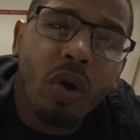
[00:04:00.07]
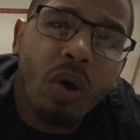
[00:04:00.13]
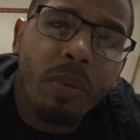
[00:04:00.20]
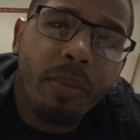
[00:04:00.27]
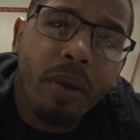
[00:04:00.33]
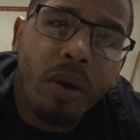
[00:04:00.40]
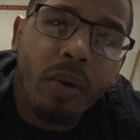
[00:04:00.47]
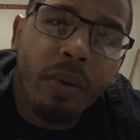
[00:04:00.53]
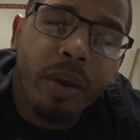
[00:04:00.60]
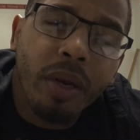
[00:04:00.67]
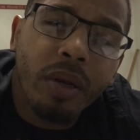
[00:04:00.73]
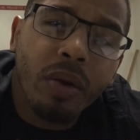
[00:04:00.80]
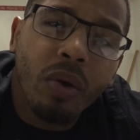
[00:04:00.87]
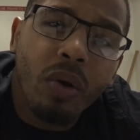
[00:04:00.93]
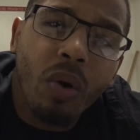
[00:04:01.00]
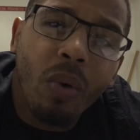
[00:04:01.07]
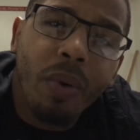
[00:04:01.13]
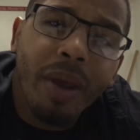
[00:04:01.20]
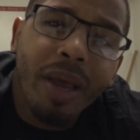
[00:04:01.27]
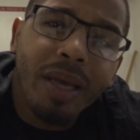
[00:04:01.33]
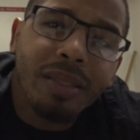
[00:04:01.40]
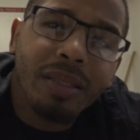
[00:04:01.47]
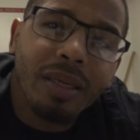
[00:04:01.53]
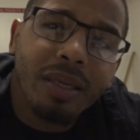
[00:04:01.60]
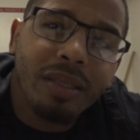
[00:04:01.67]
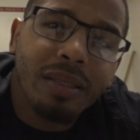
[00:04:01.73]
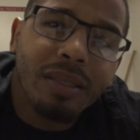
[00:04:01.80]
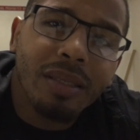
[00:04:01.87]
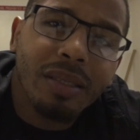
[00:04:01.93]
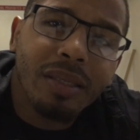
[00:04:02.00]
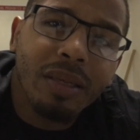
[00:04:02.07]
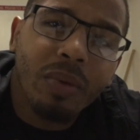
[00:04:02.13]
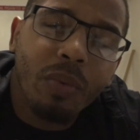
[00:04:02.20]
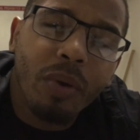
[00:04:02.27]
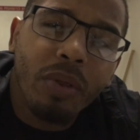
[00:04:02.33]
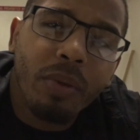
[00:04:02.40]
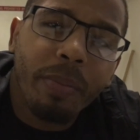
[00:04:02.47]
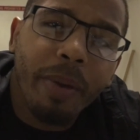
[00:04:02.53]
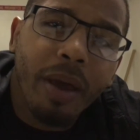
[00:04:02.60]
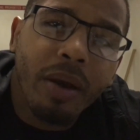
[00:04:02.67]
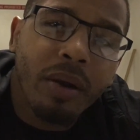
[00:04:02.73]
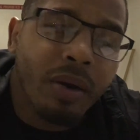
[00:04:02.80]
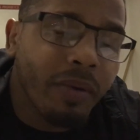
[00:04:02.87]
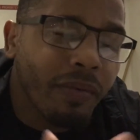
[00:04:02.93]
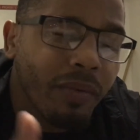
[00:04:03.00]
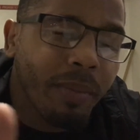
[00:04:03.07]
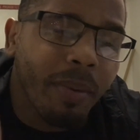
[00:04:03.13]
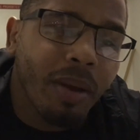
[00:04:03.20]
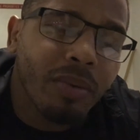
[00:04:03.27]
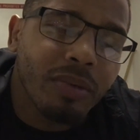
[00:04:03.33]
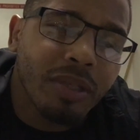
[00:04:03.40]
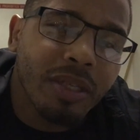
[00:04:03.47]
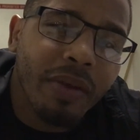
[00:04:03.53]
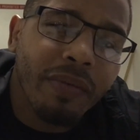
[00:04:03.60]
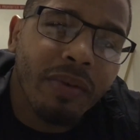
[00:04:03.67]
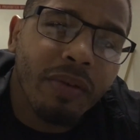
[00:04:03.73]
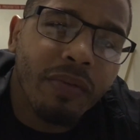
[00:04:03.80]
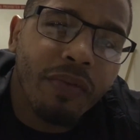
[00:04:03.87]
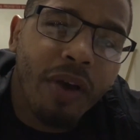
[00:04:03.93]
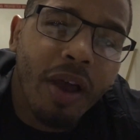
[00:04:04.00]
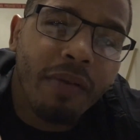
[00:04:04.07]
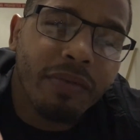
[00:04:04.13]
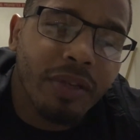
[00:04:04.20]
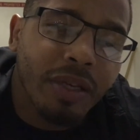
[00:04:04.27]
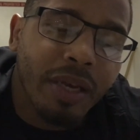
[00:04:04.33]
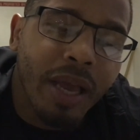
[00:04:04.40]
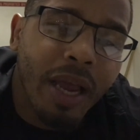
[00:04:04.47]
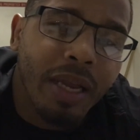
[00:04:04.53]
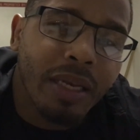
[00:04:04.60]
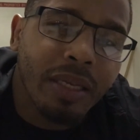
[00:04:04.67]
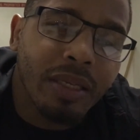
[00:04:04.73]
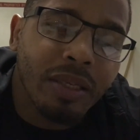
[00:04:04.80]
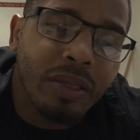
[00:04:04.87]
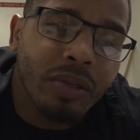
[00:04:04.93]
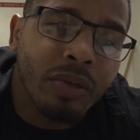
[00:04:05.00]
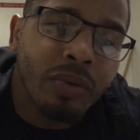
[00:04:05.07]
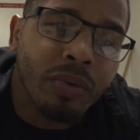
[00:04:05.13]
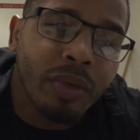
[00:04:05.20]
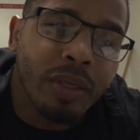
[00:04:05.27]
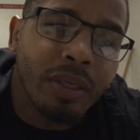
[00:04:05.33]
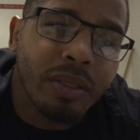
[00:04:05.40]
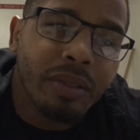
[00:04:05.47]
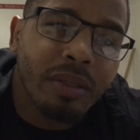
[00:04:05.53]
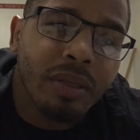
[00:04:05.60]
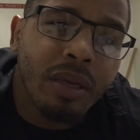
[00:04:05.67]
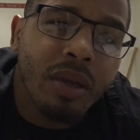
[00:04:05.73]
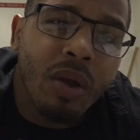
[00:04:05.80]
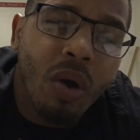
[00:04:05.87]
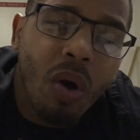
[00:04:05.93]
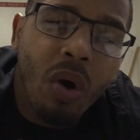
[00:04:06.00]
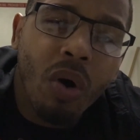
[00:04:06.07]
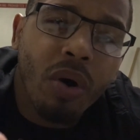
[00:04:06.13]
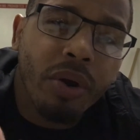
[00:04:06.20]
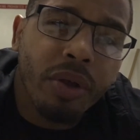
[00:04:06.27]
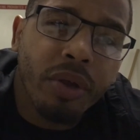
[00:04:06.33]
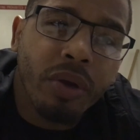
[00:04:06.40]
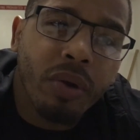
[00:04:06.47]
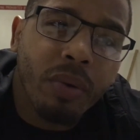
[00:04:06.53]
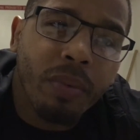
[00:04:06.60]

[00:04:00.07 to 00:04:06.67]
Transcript: all may already know, Hawaii has a consistent weather pattern of about 75 to 90 degrees all year